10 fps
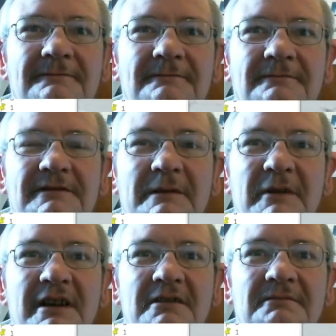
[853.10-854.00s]
And there we
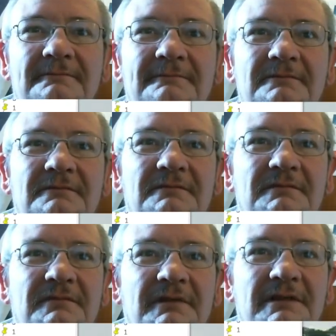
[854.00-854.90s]
go.
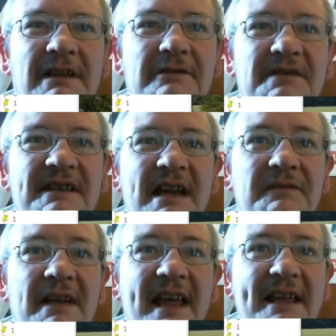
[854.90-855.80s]
Now you see how
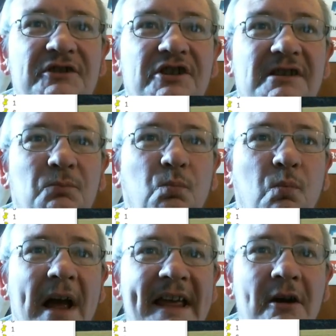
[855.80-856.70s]
the hedge is
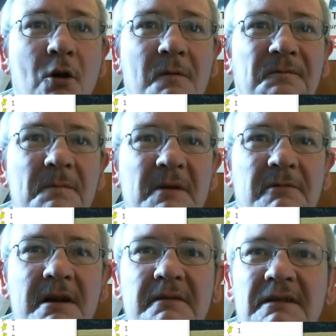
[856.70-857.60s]
way off from the
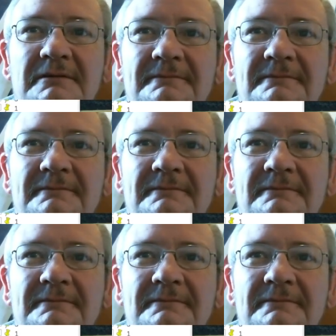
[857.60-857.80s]
road.